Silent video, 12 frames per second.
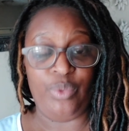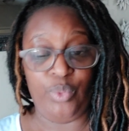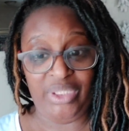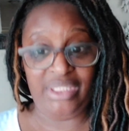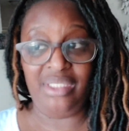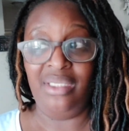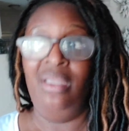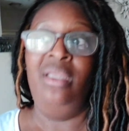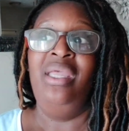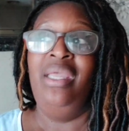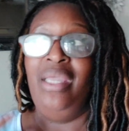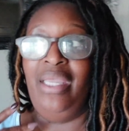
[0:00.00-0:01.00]
a week.
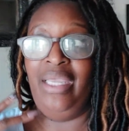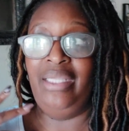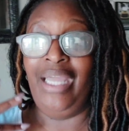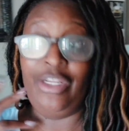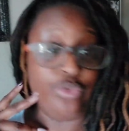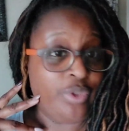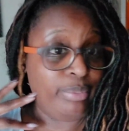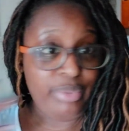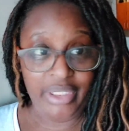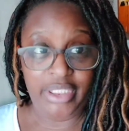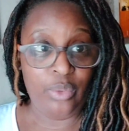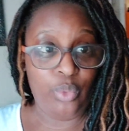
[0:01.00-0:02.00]
And I drink
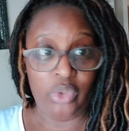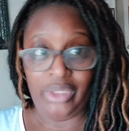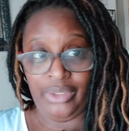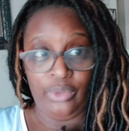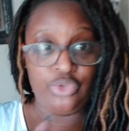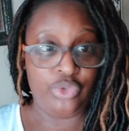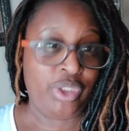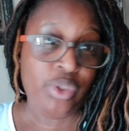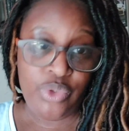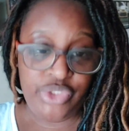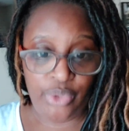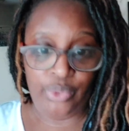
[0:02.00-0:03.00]
plenty of water. I don't drink no
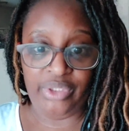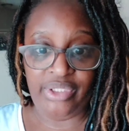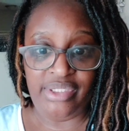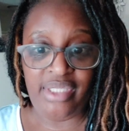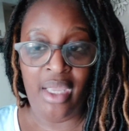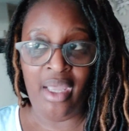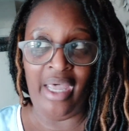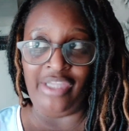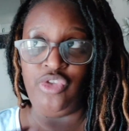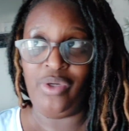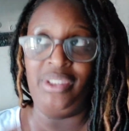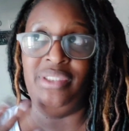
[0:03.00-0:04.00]
sodas. I
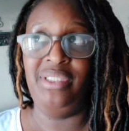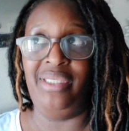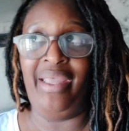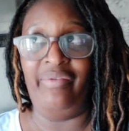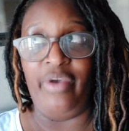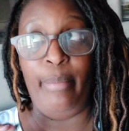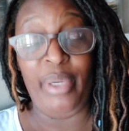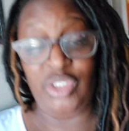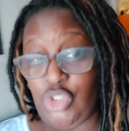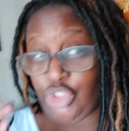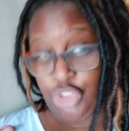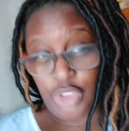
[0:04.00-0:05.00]
try not to have a
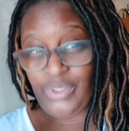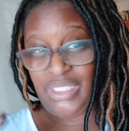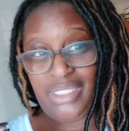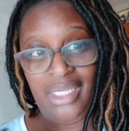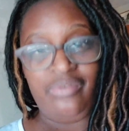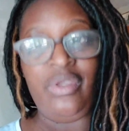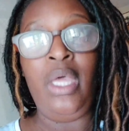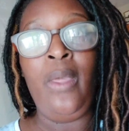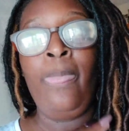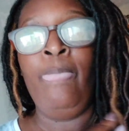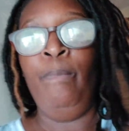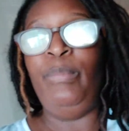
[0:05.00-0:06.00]
bunch of sugary stuff
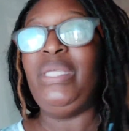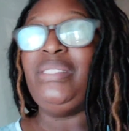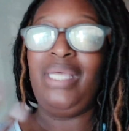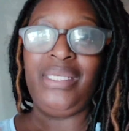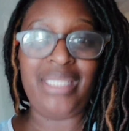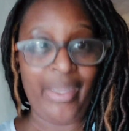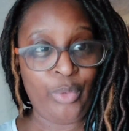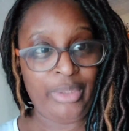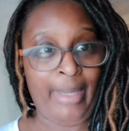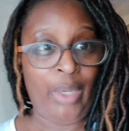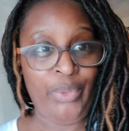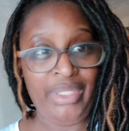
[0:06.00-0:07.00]
because that's like one
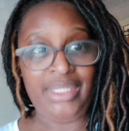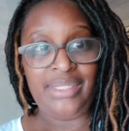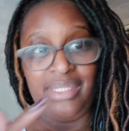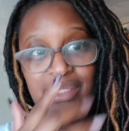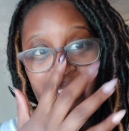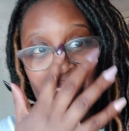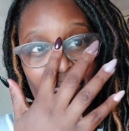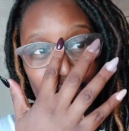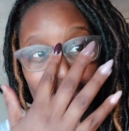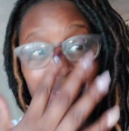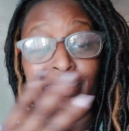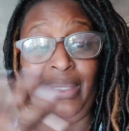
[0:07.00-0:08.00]
of my weaknesses. And I
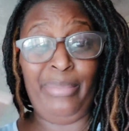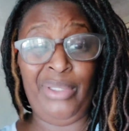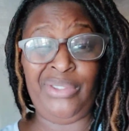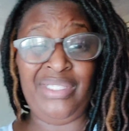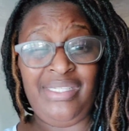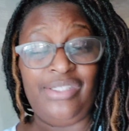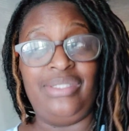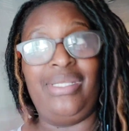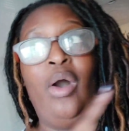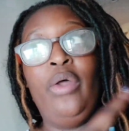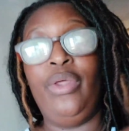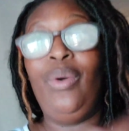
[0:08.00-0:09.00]
try to make better decisions.
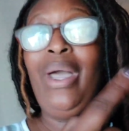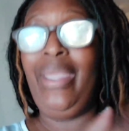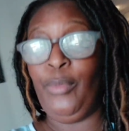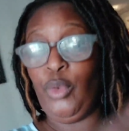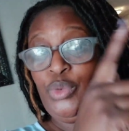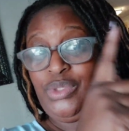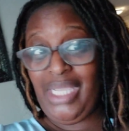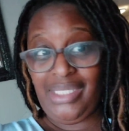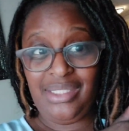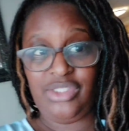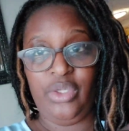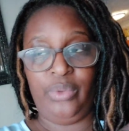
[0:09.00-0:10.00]
Although I am going to taste
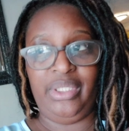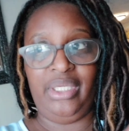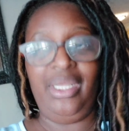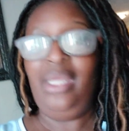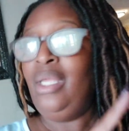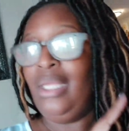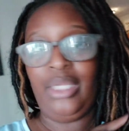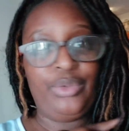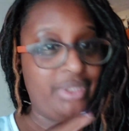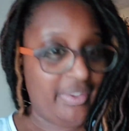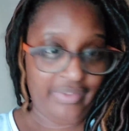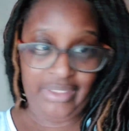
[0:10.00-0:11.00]
this donut, I will
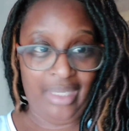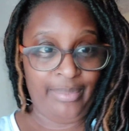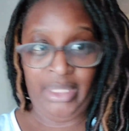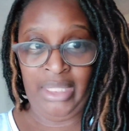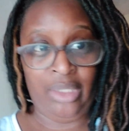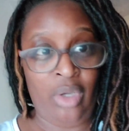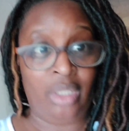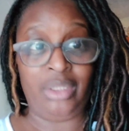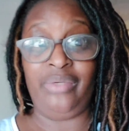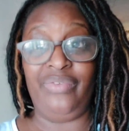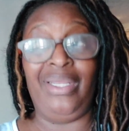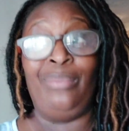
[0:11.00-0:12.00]
definitely not be eating all
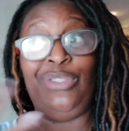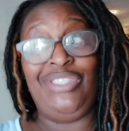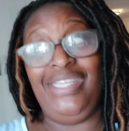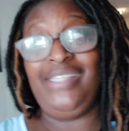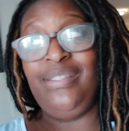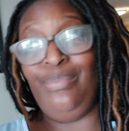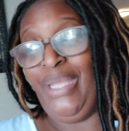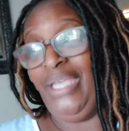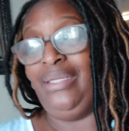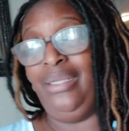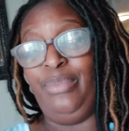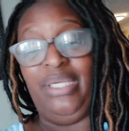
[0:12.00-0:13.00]
of it. I'm just
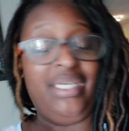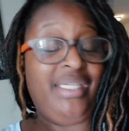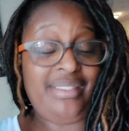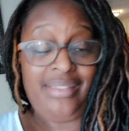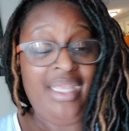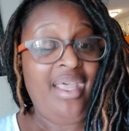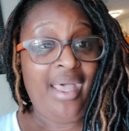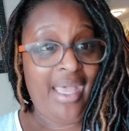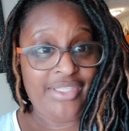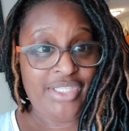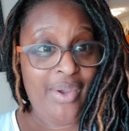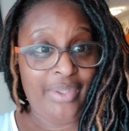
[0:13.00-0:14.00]
making it because
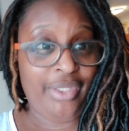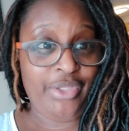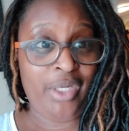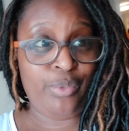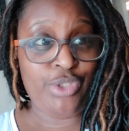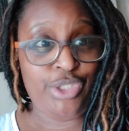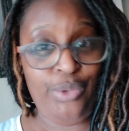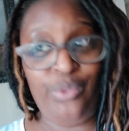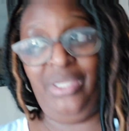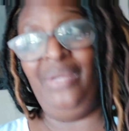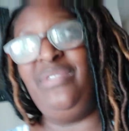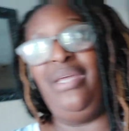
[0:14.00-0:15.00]
I saw it and I thought it was cute.
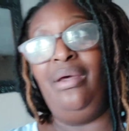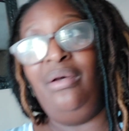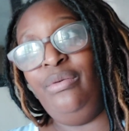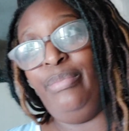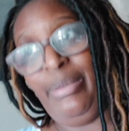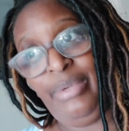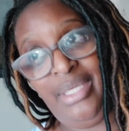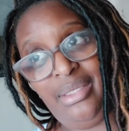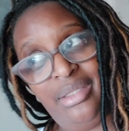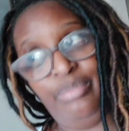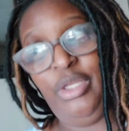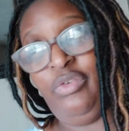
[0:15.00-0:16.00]
And I was like, oh, maybe
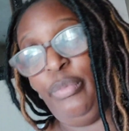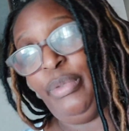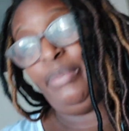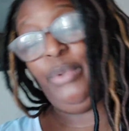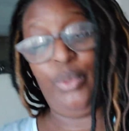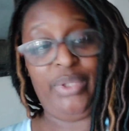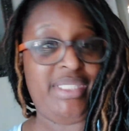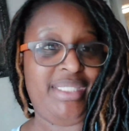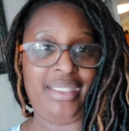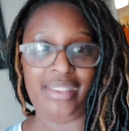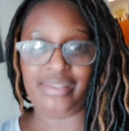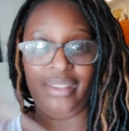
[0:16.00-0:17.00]
the beautiful people want to
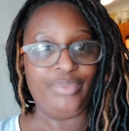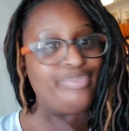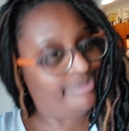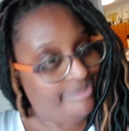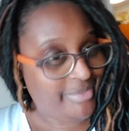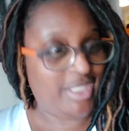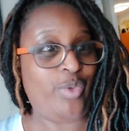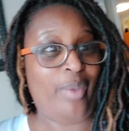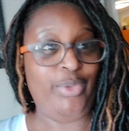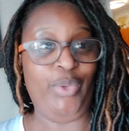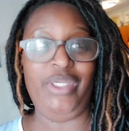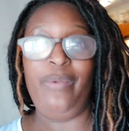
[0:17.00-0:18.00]
see this. So that's why
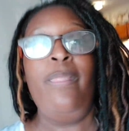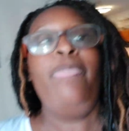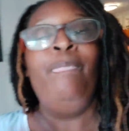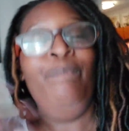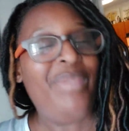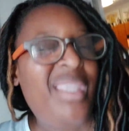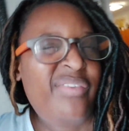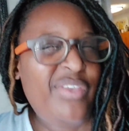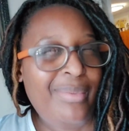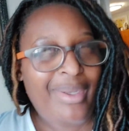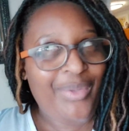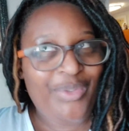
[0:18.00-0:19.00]
I'm doing it. If
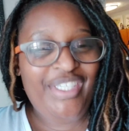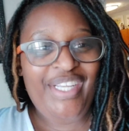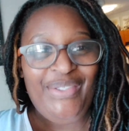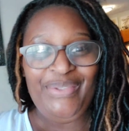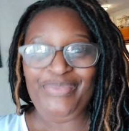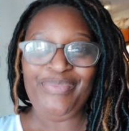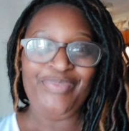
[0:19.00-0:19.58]
anybody want to know.